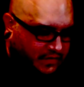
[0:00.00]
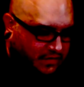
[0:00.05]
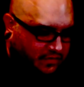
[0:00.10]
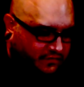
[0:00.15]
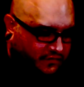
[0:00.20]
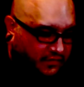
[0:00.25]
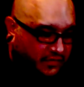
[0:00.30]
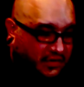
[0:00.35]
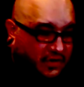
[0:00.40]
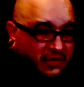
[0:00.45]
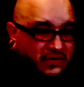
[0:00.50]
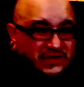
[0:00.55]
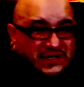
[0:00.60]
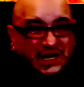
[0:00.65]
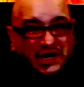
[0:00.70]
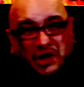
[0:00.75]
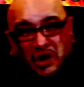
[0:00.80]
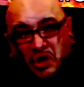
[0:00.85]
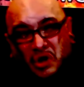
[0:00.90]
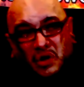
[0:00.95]
For those
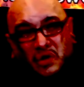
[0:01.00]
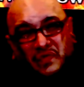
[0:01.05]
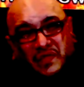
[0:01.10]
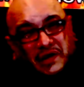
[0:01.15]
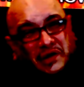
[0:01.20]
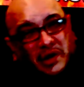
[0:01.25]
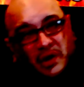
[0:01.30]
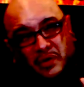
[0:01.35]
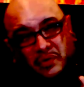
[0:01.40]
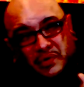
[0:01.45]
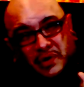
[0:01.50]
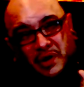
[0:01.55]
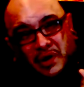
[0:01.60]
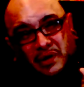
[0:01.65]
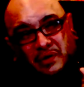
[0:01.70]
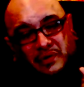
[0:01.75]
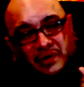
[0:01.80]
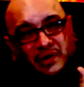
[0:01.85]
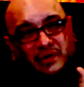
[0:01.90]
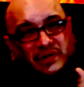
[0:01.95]
that know, that don't
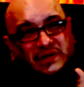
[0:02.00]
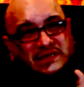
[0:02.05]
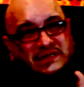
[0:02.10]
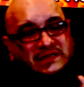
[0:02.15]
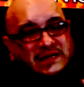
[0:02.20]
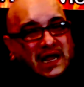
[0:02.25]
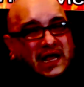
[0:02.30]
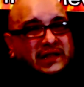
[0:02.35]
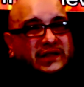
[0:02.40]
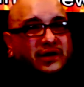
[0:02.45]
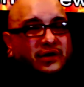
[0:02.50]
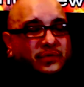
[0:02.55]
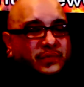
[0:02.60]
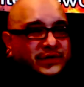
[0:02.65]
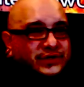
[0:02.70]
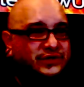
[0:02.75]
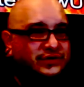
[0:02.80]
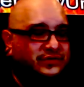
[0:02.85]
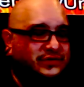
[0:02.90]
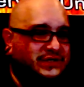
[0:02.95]
know, you know, this is not their
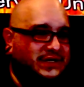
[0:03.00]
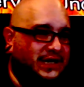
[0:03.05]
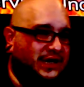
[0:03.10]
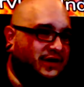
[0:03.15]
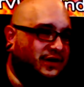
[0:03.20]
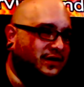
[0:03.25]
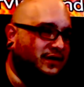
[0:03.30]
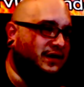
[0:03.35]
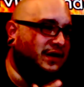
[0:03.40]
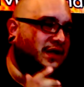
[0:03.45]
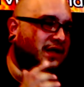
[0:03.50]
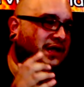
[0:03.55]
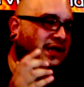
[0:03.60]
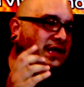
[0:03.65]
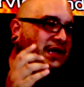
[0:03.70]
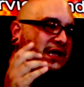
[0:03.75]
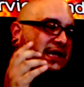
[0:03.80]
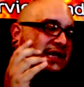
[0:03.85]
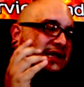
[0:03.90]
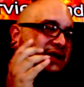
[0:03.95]
original singer.
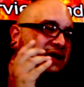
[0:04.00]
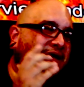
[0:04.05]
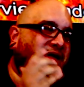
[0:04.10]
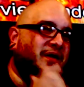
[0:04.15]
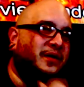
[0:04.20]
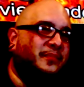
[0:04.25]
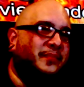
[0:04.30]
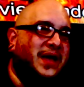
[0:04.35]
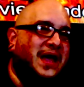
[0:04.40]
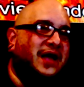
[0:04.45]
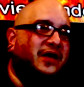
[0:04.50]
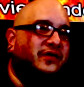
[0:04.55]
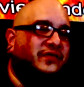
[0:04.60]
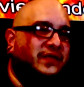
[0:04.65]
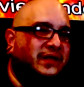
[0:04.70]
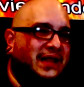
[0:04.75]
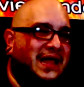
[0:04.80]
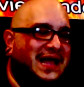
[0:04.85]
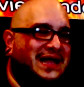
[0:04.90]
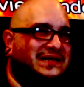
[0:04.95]
He did come back on
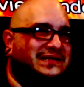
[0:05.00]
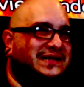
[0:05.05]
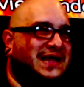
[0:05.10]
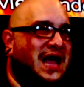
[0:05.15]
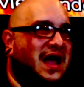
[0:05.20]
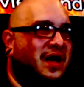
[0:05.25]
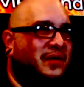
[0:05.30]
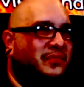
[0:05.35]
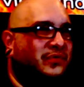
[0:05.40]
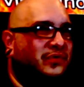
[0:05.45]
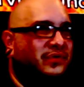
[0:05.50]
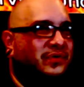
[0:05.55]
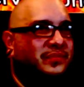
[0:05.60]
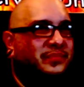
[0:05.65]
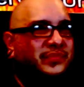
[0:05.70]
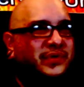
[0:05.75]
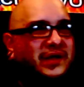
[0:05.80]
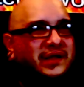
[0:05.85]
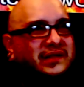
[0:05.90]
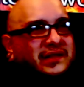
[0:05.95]
the last album,
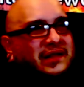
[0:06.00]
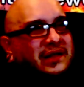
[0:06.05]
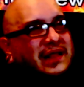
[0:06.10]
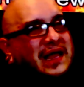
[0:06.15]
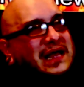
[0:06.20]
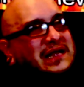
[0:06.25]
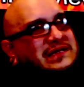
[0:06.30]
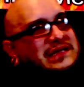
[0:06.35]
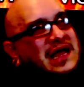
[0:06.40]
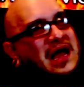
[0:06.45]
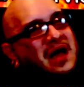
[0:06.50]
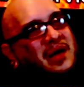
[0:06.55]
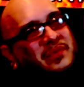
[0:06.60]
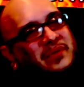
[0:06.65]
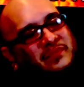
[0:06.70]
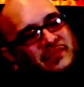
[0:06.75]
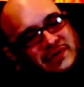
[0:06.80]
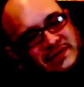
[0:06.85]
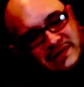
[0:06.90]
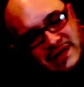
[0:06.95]
but the last
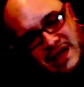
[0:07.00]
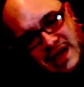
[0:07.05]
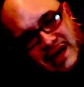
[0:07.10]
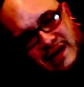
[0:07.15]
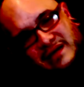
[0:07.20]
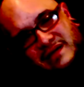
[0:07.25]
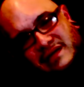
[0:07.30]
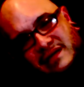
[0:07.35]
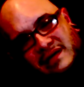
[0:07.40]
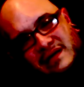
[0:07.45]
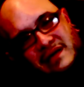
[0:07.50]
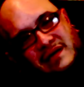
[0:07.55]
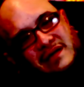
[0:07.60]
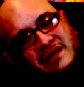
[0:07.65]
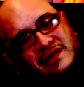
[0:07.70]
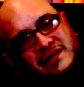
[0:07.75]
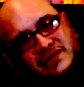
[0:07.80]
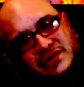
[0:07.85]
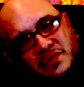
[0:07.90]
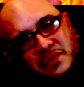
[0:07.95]
album was like,
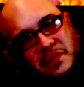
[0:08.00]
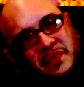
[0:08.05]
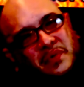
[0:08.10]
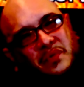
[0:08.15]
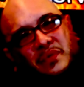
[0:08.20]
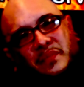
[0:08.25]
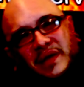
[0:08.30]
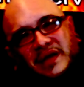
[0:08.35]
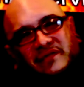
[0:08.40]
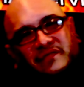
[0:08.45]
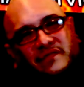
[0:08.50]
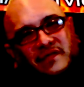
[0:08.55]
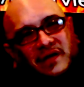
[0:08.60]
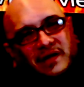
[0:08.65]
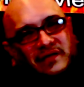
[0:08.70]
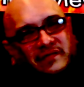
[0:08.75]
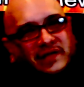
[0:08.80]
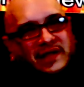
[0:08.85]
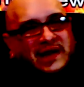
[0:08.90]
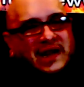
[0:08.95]
so many people made fun
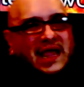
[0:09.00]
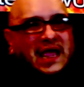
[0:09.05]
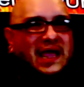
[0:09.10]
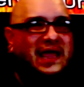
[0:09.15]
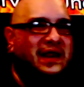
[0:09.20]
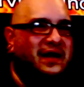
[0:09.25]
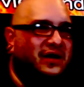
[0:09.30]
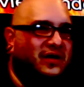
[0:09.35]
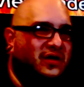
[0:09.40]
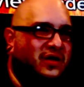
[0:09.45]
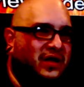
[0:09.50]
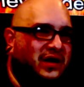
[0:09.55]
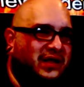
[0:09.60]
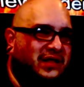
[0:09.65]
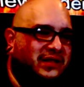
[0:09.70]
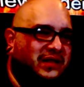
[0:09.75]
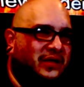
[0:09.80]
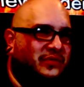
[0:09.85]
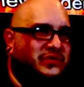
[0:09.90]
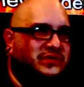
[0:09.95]
of it and hated on
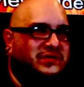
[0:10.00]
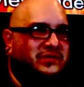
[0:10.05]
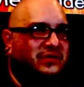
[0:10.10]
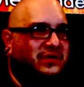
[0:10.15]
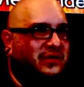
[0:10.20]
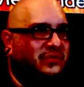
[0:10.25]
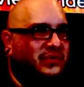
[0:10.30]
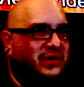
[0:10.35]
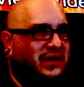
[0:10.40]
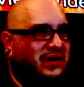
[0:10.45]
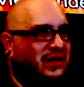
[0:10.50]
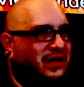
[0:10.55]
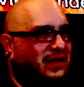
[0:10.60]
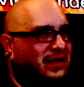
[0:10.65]
it. That was what